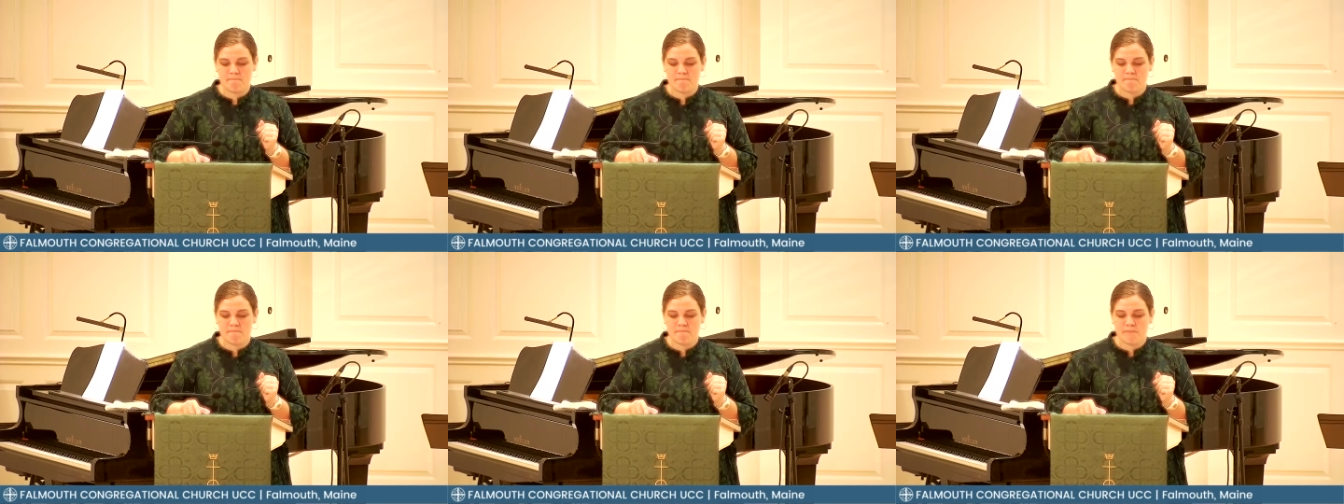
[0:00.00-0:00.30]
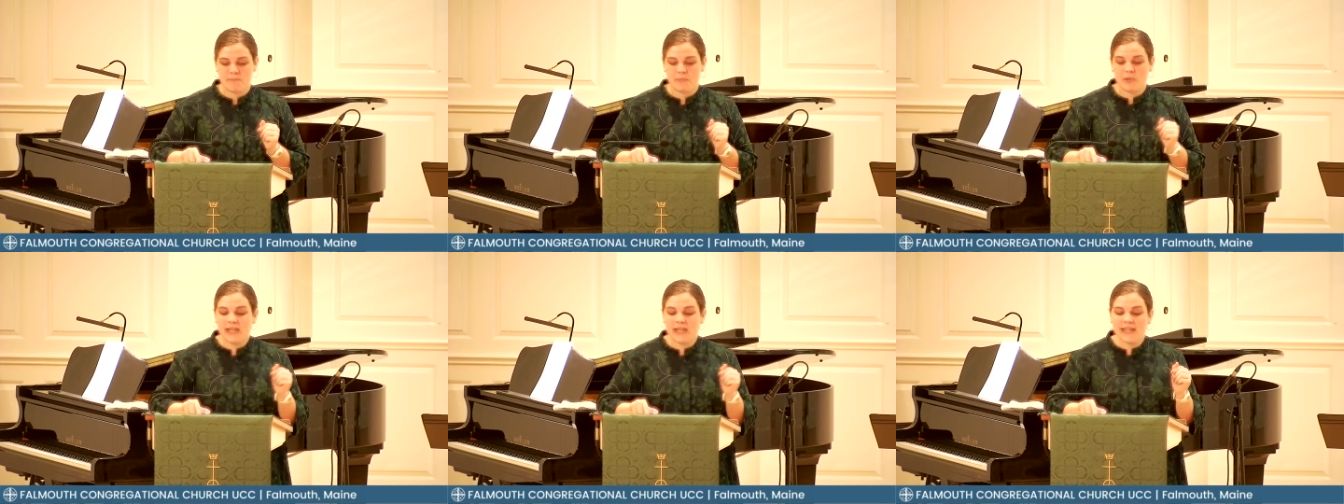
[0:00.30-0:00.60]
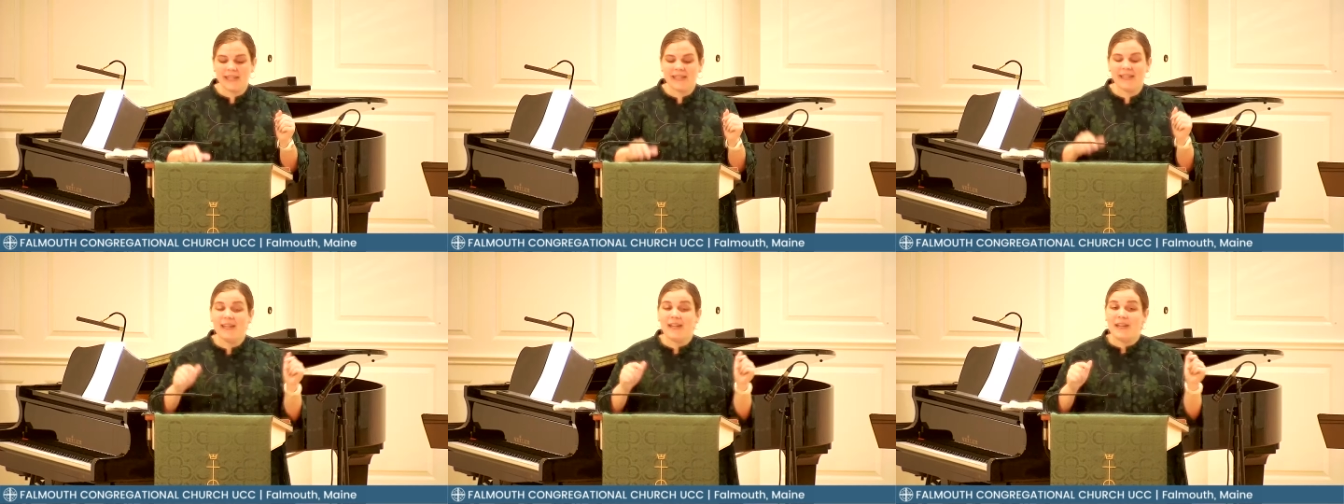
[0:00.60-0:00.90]

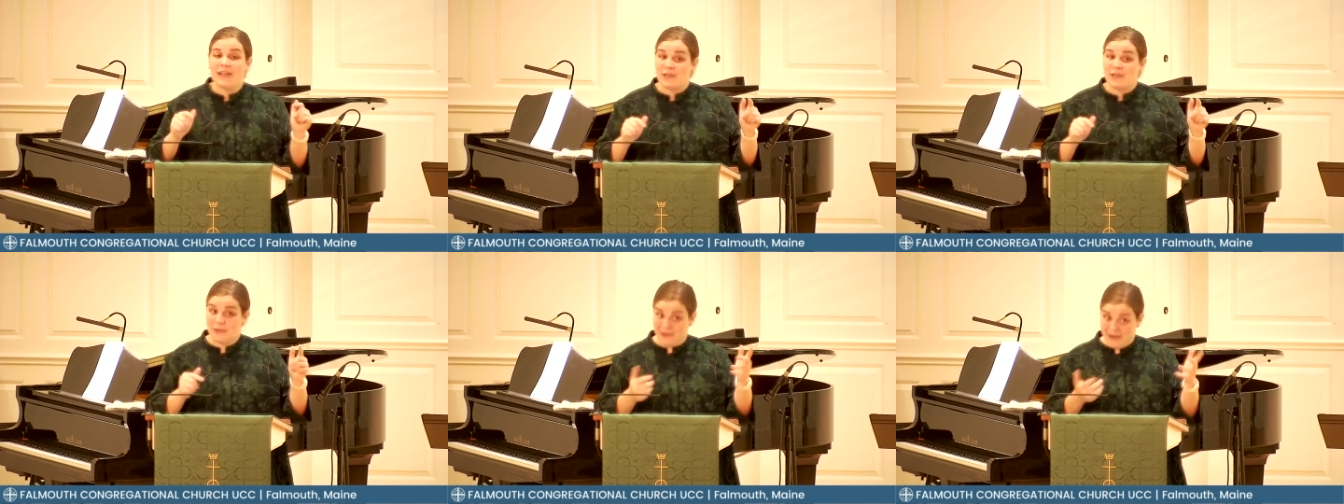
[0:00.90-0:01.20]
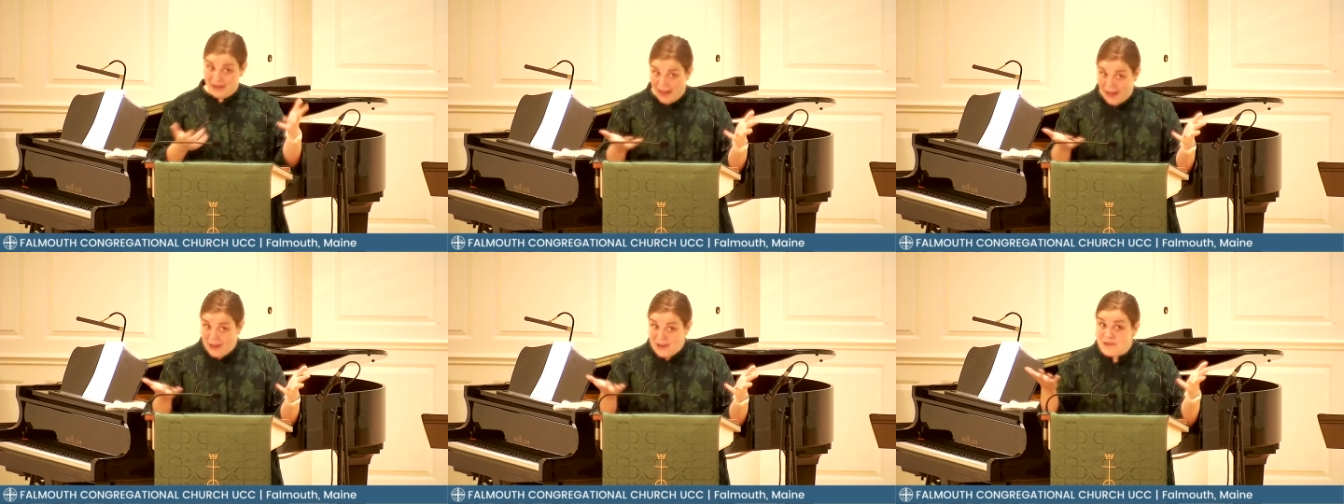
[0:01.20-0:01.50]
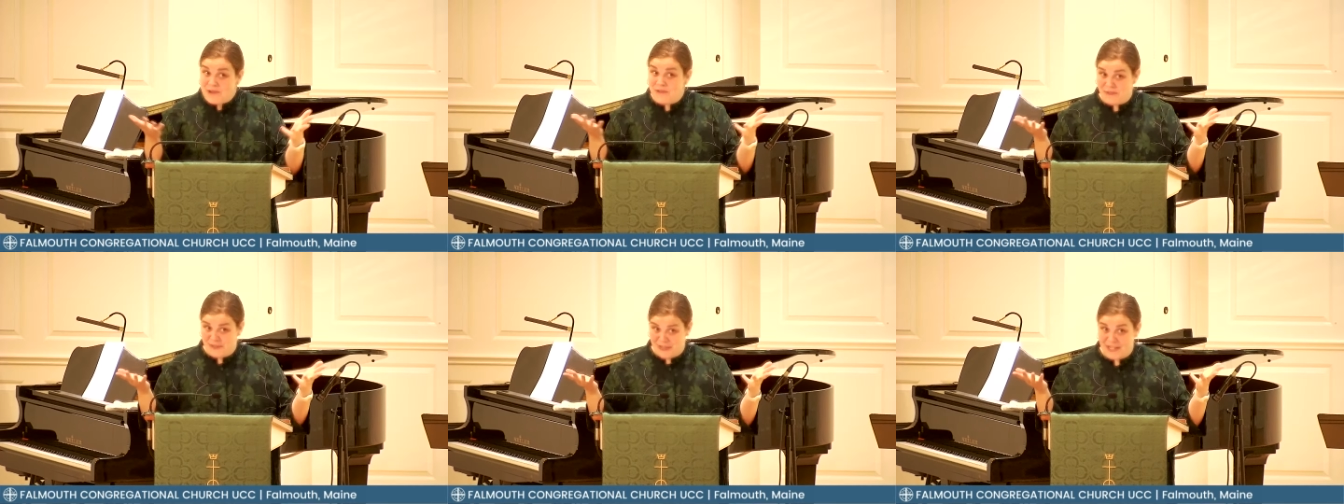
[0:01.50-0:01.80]
Bring your
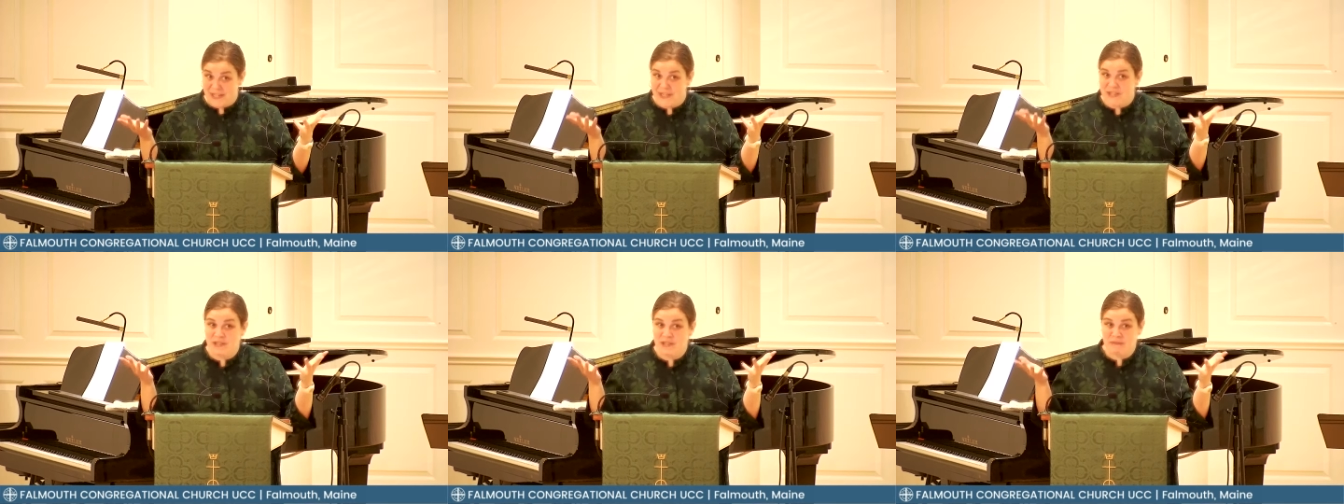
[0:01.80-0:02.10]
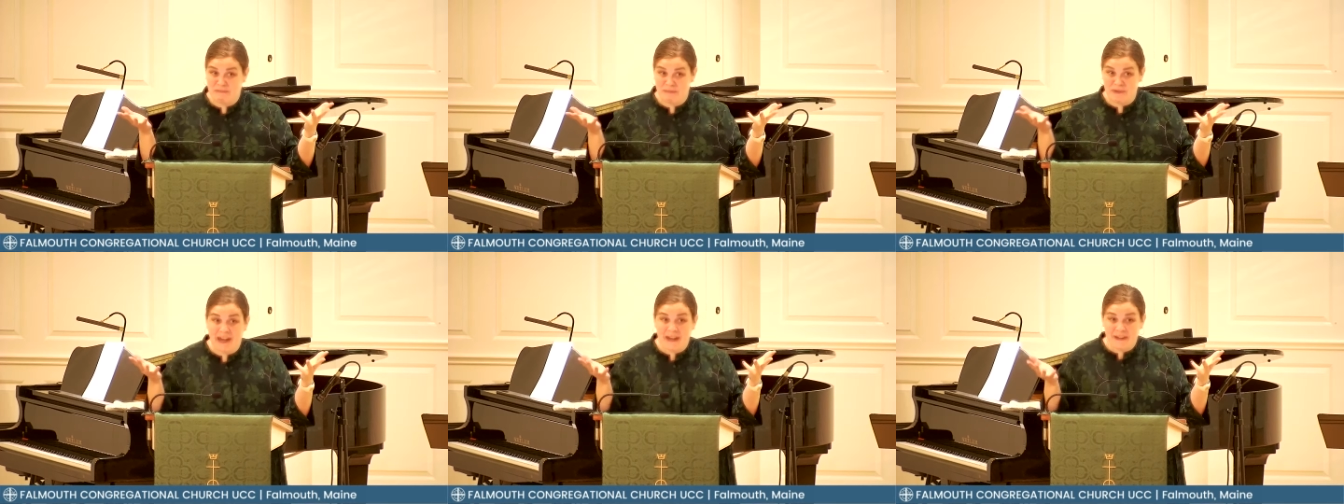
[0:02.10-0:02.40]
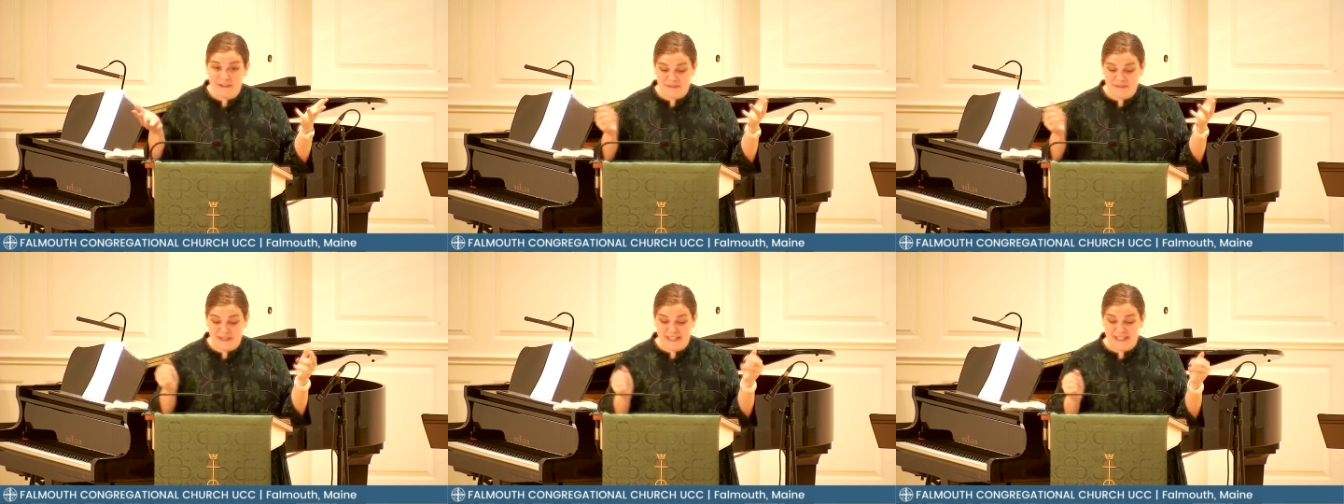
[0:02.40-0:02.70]
unfinished
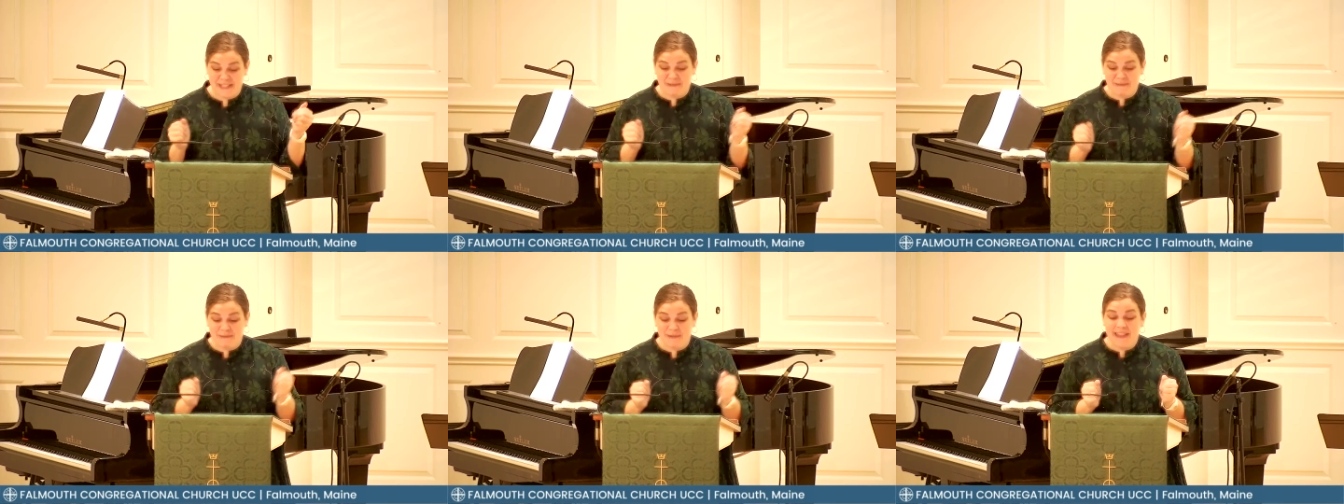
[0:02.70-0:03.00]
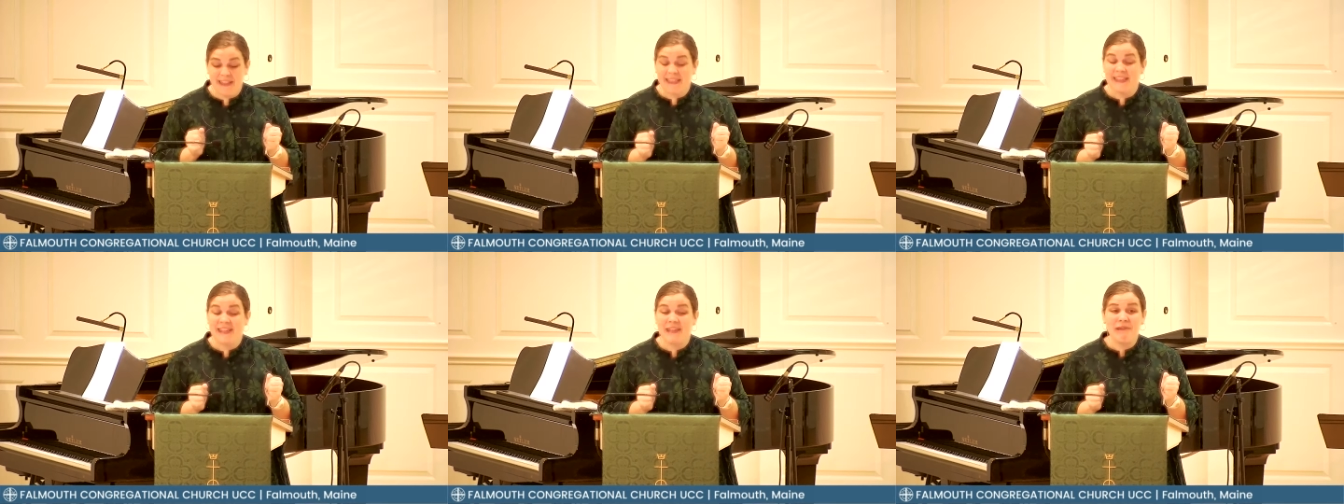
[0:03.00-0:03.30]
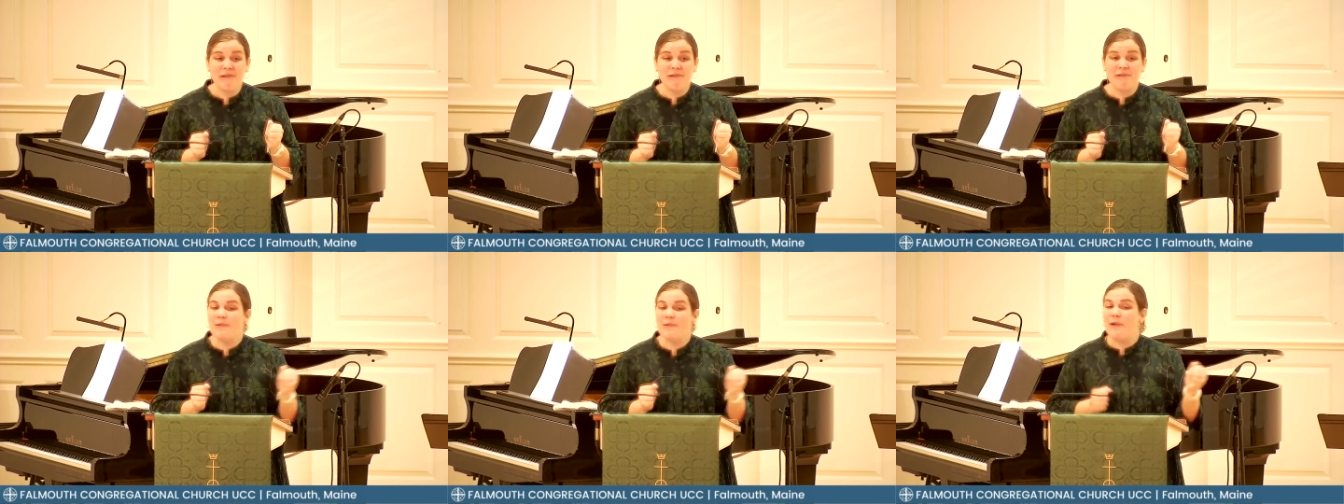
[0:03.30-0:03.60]
breakfast with
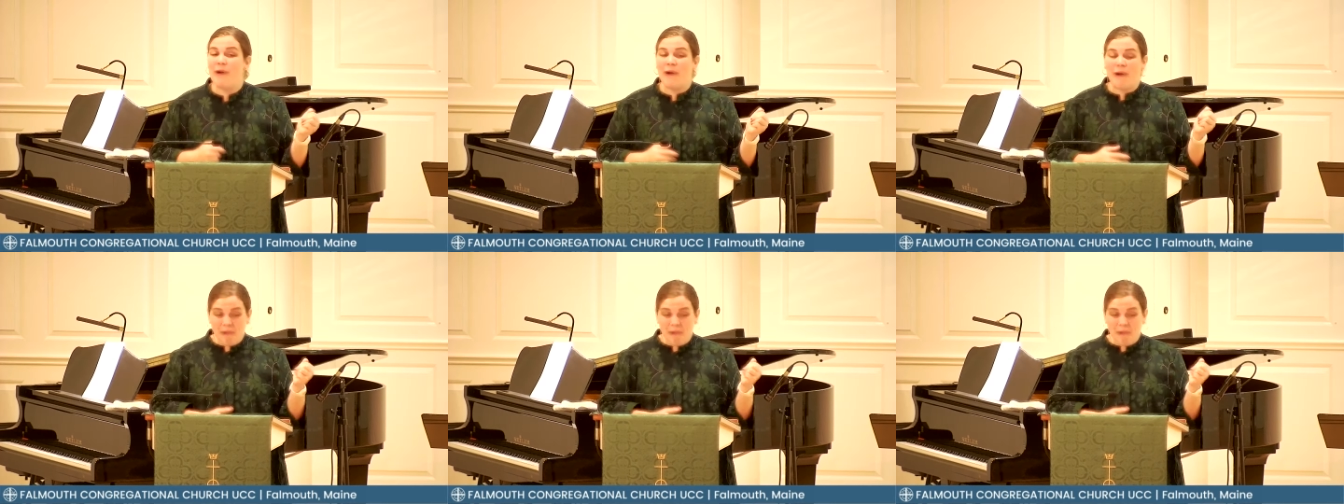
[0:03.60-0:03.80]
you,